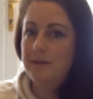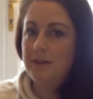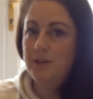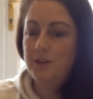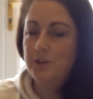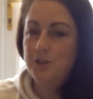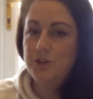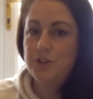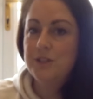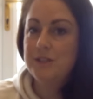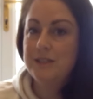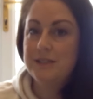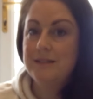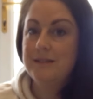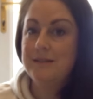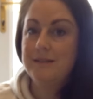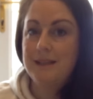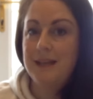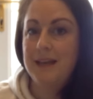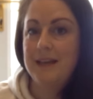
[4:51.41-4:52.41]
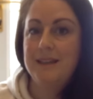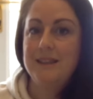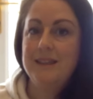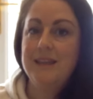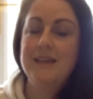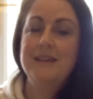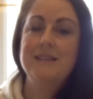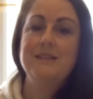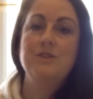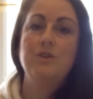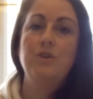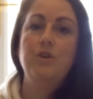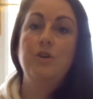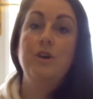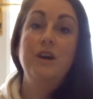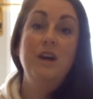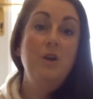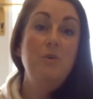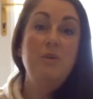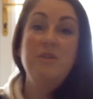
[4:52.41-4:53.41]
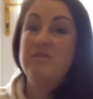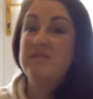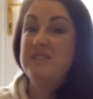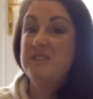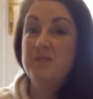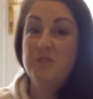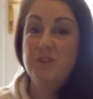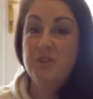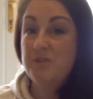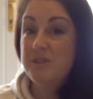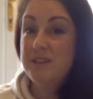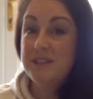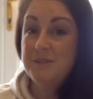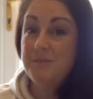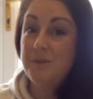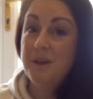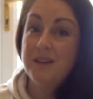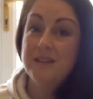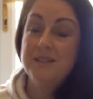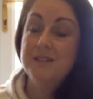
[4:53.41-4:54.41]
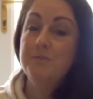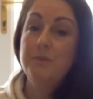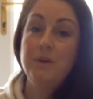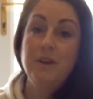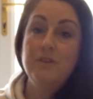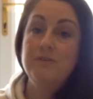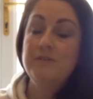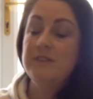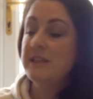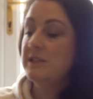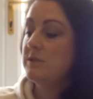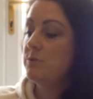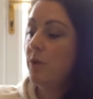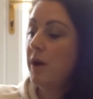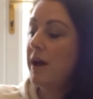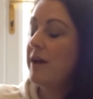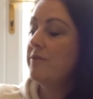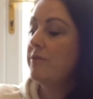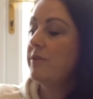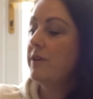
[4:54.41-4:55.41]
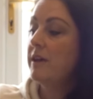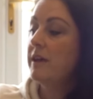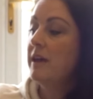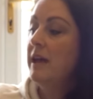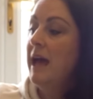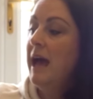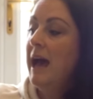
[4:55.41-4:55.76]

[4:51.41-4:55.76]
you know, she'd still like this, or whether it's for Christmas, birthdays, whatever,